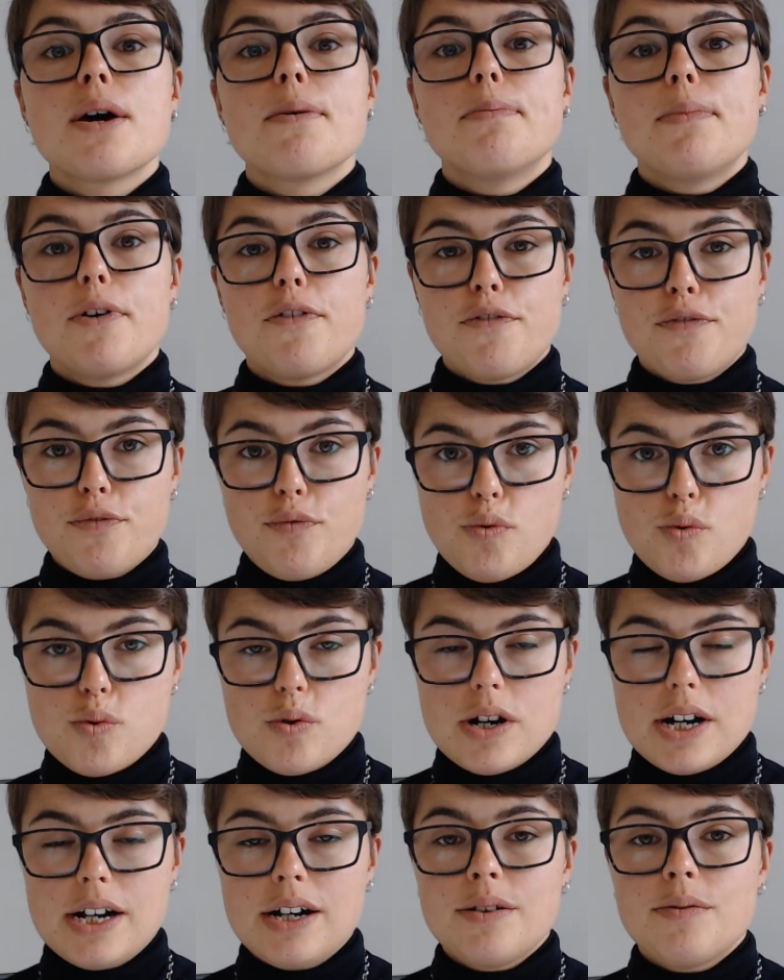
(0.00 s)

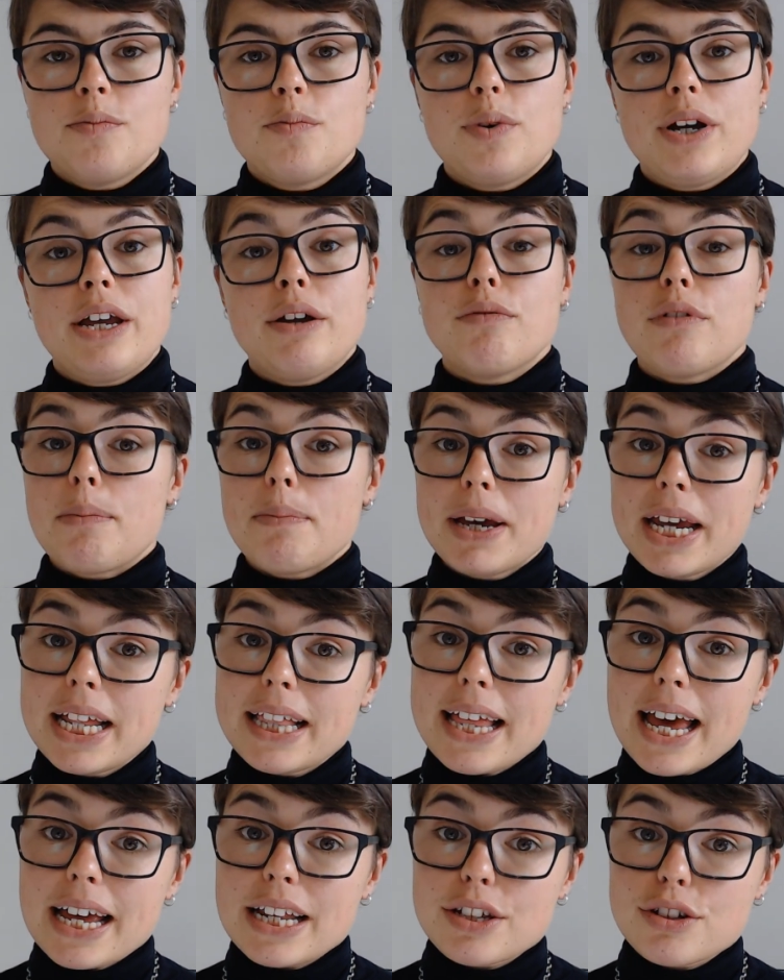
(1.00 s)
before we repeat
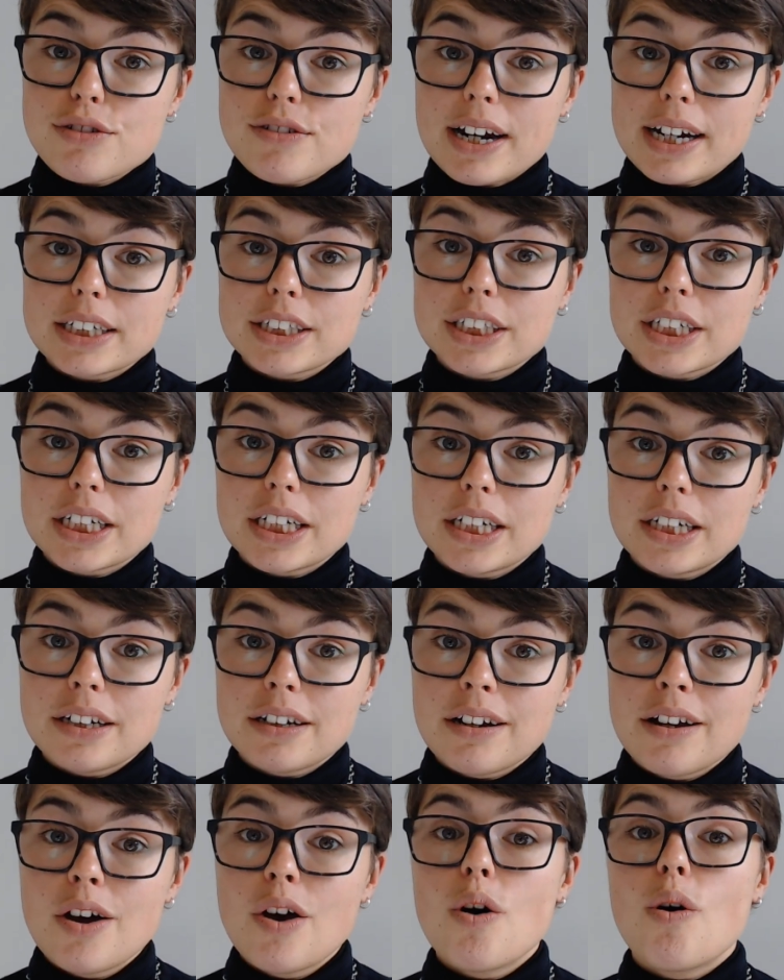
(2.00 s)
that instruction
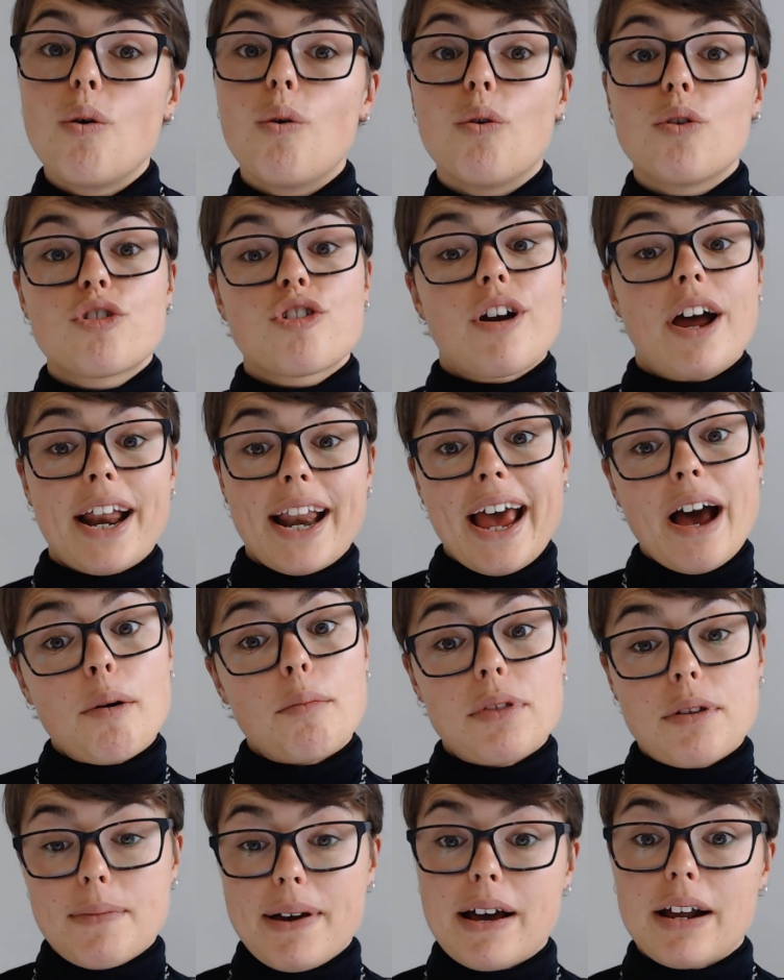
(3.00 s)
or try and help
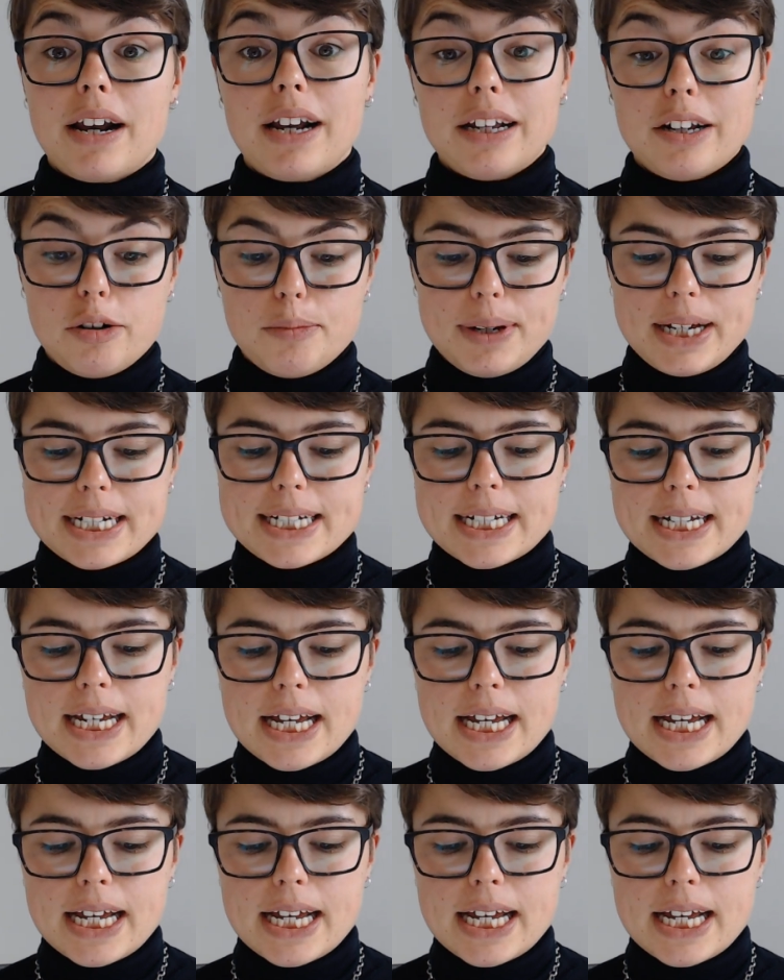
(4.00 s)
them out a little bit.